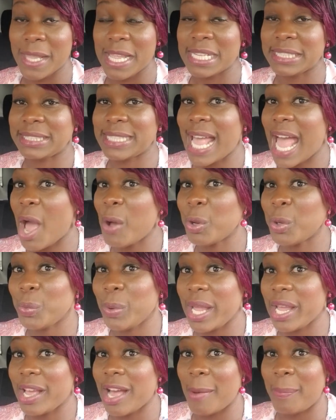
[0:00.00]
so I would
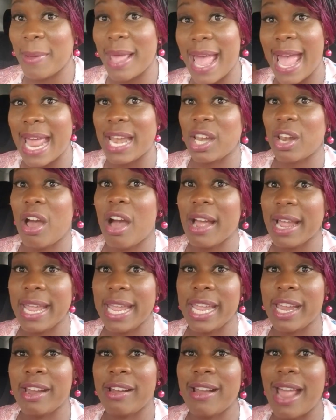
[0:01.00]
wake up I had long
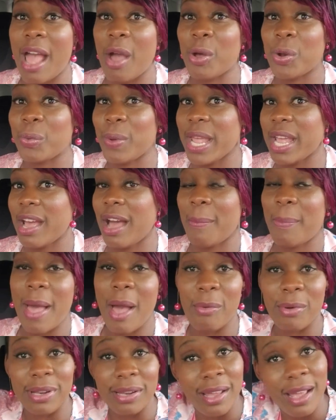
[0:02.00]
hair I would wake up
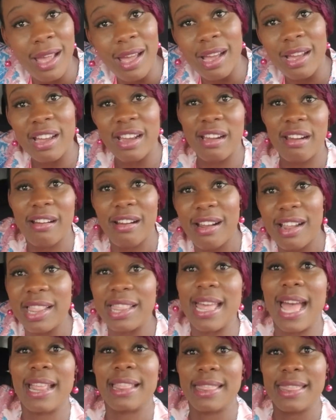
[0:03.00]
I would curl
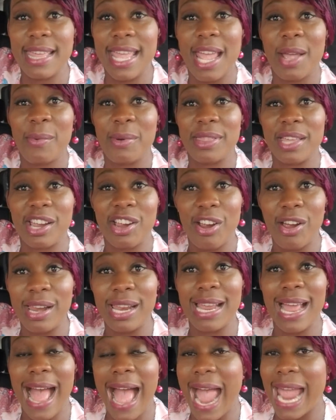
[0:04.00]
that thing with the
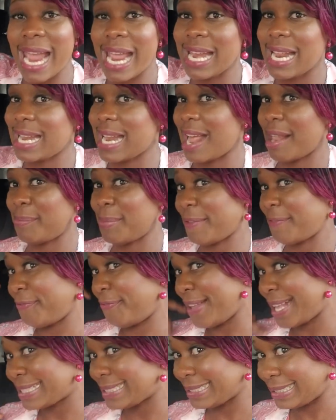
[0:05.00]
curling iron and I'd be
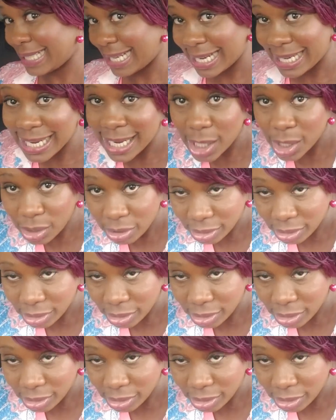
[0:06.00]
fixing and